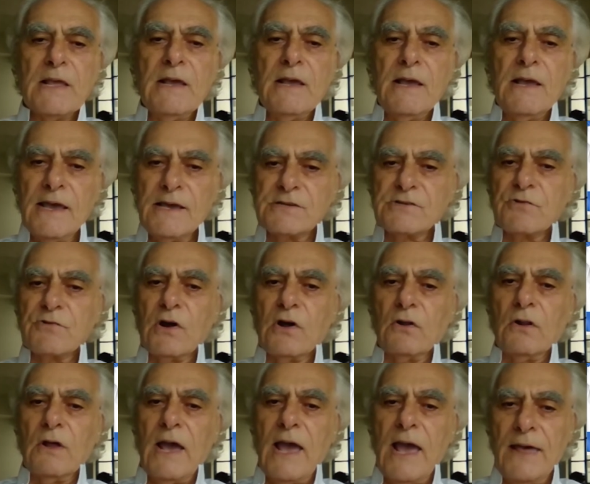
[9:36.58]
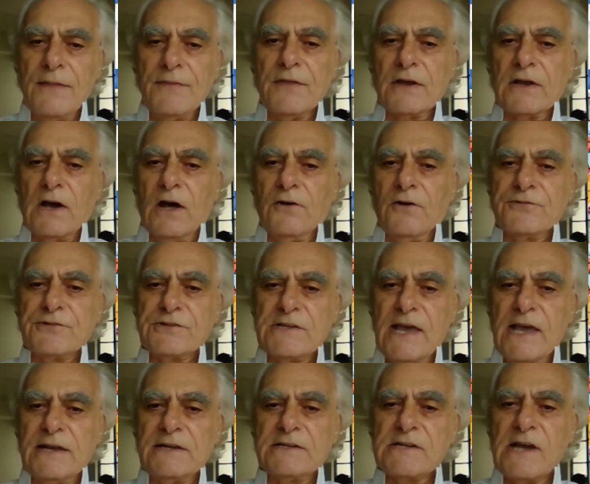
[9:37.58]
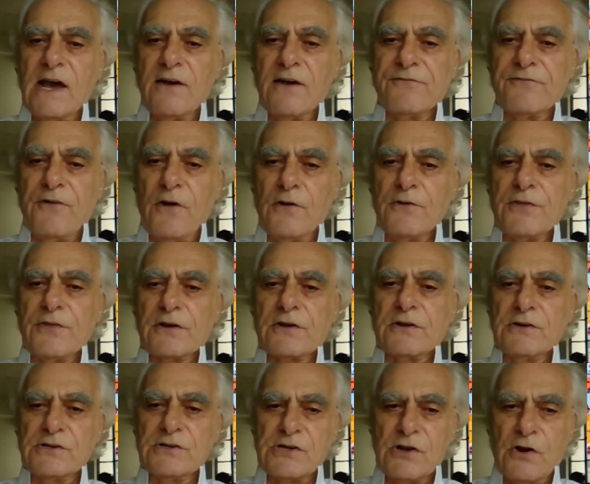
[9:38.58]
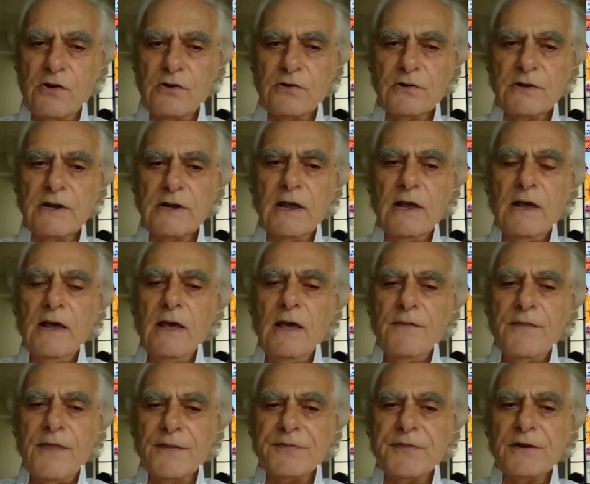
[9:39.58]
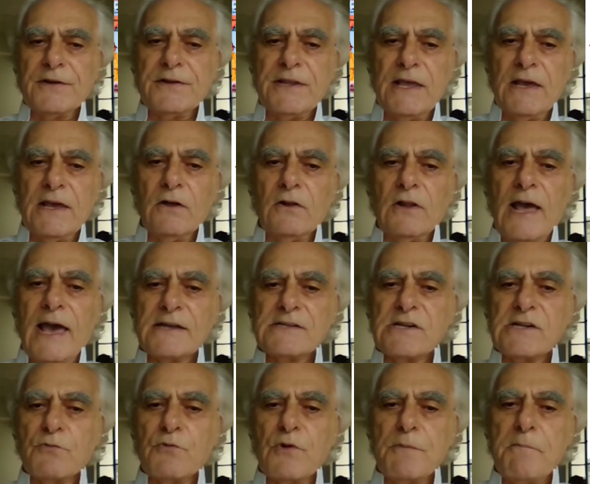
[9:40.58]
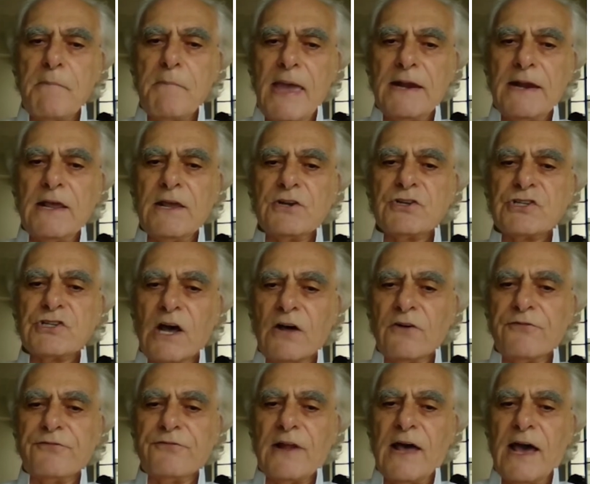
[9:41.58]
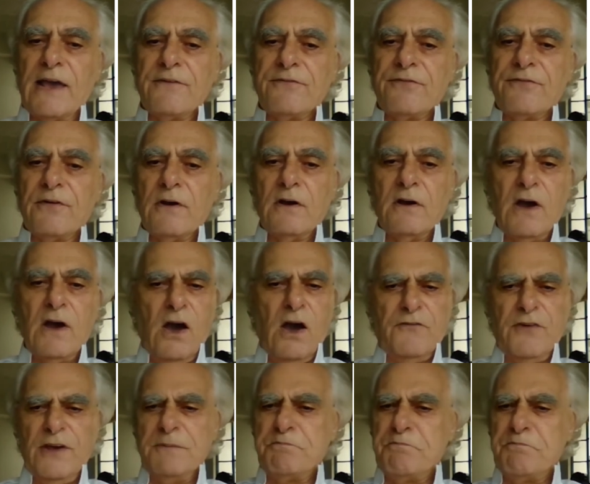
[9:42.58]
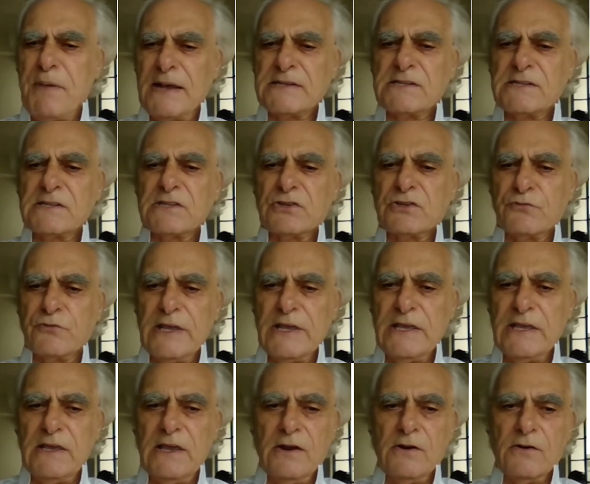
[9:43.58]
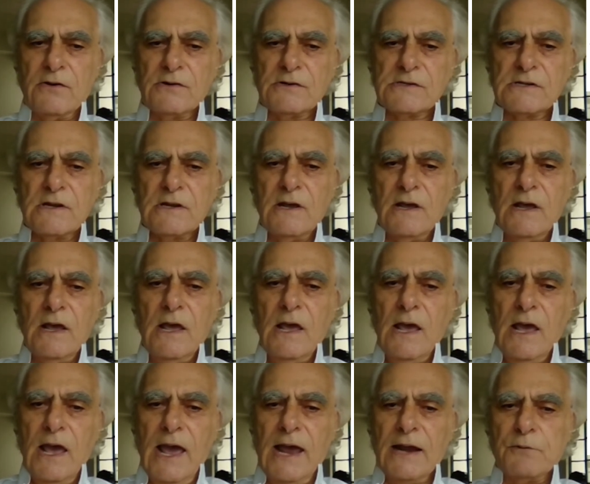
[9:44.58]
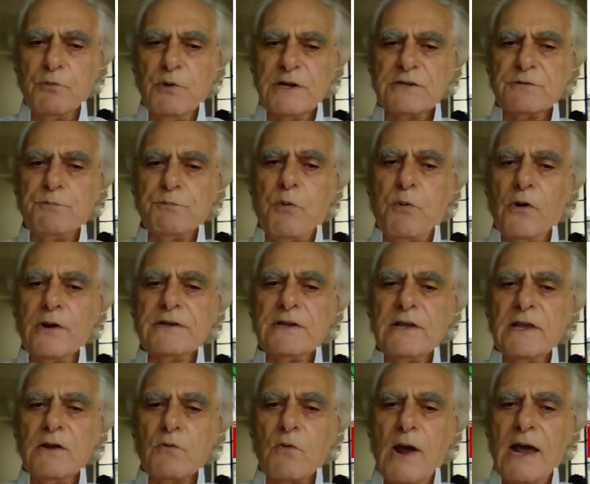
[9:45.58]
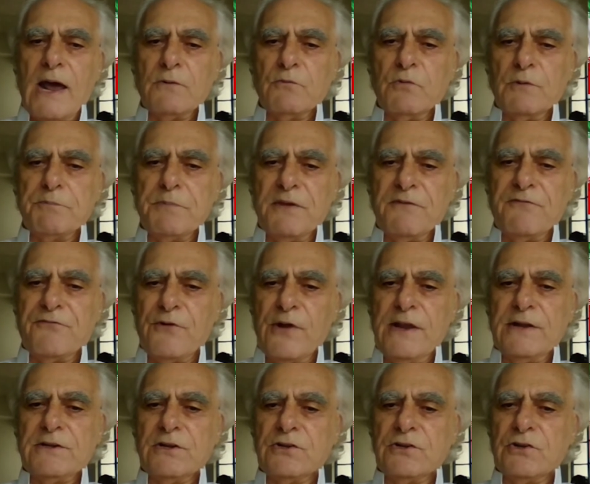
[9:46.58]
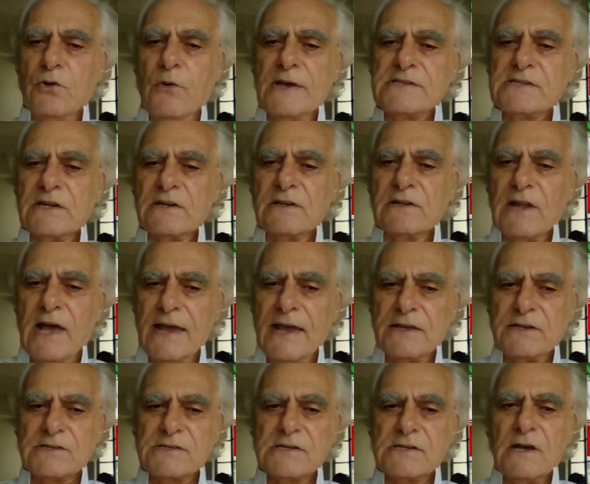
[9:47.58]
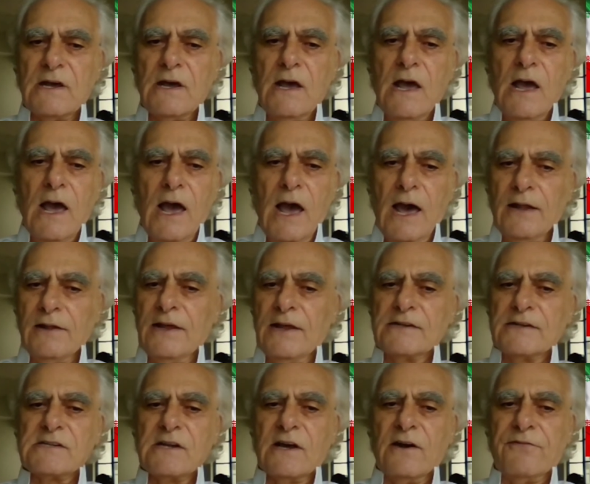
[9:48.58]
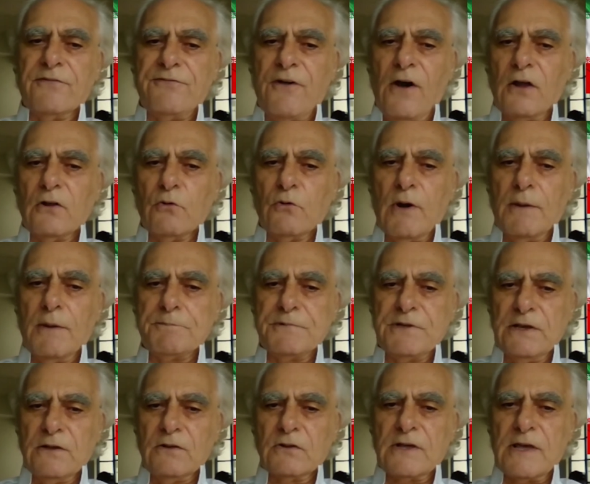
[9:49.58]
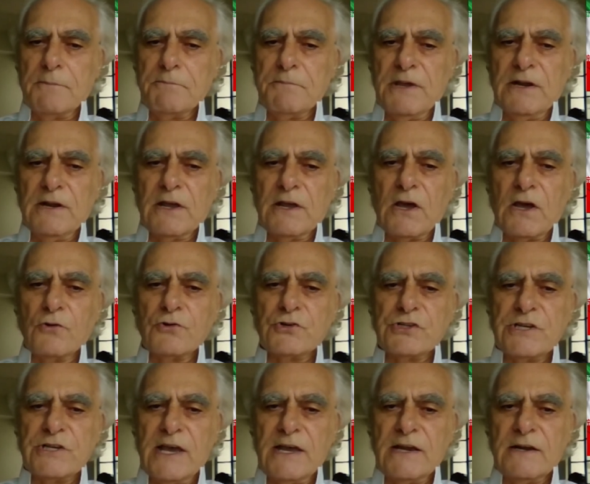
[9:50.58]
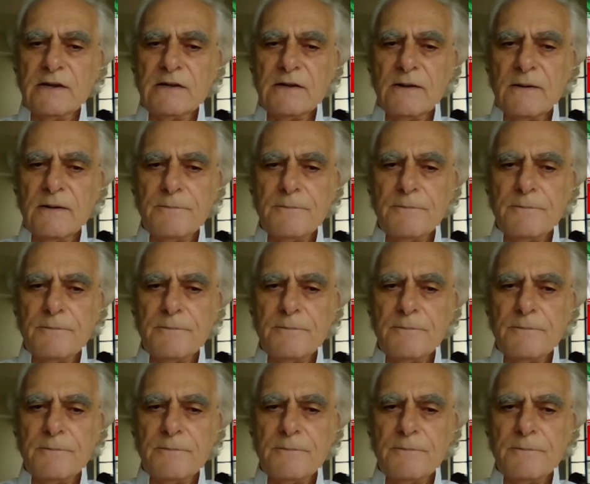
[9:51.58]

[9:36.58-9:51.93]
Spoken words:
Israel and the Gulf states are further concerned that the deal has a remaining shelf life of at best 3 years, at which point Iran would be free to do as it likes, unless a follow-up deal can be negotiated.